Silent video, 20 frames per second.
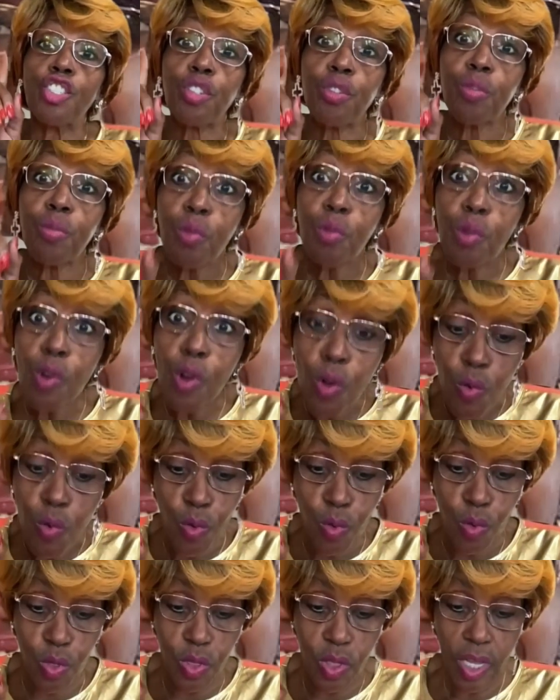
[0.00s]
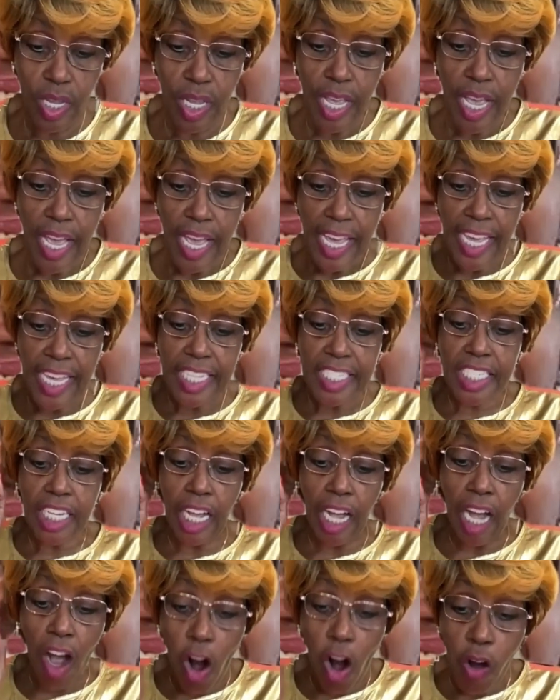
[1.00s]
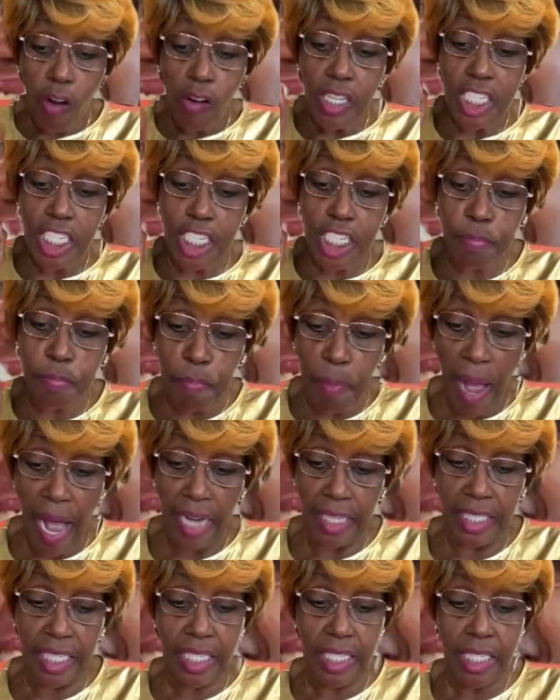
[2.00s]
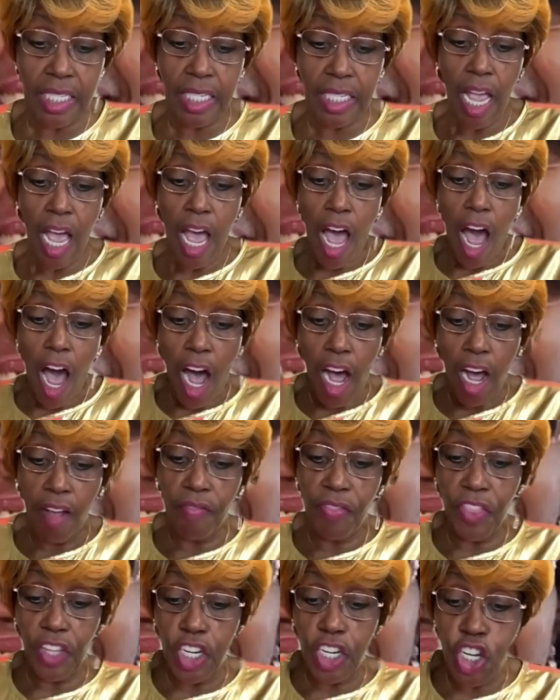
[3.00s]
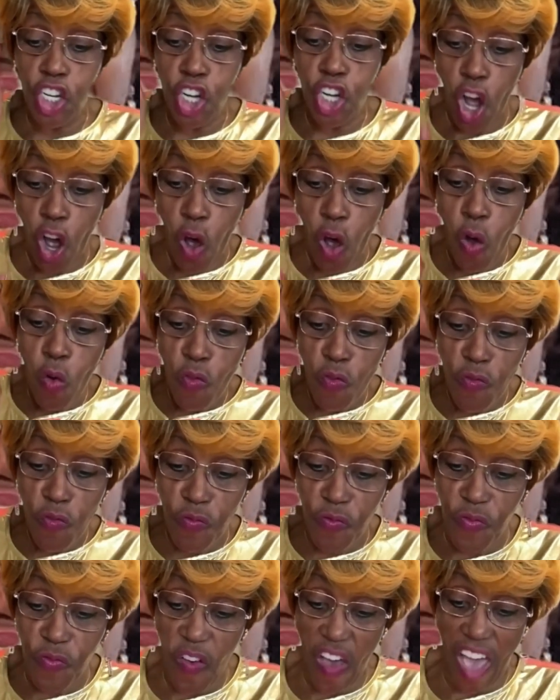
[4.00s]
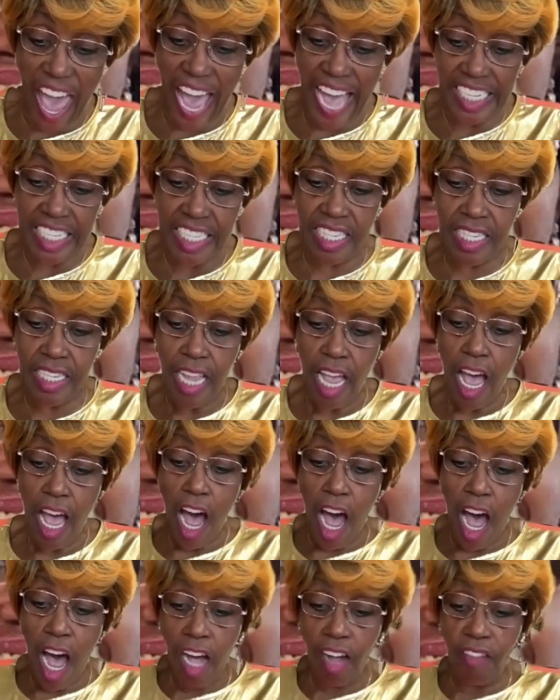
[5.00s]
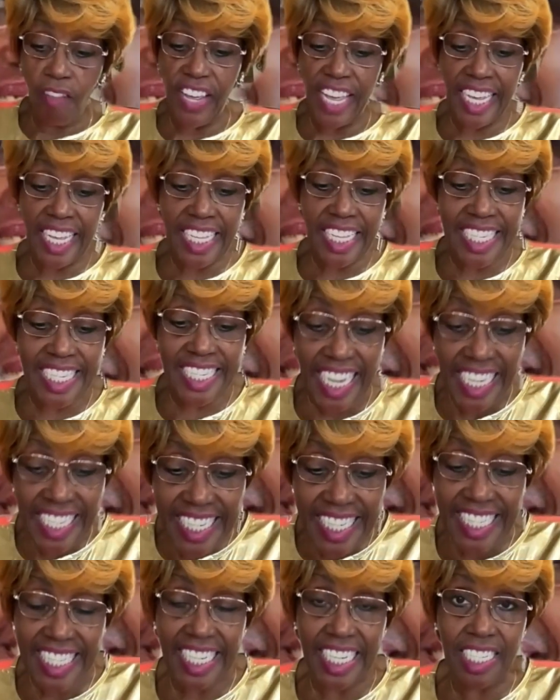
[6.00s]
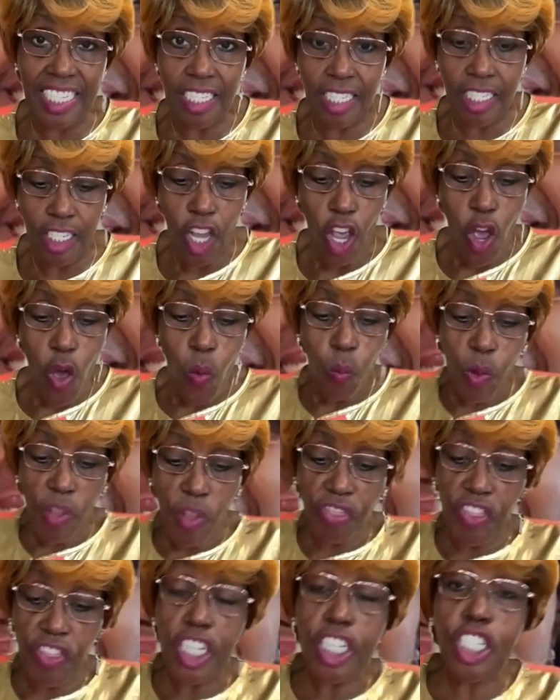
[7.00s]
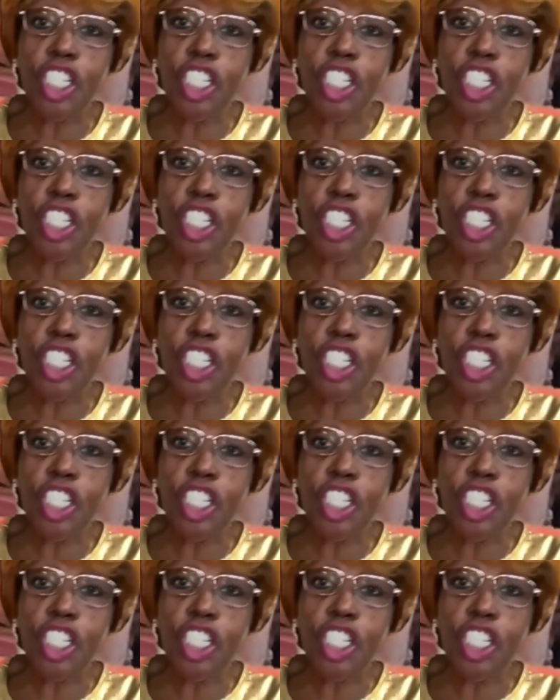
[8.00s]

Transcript: truth is correspondence of the known facts of existence with the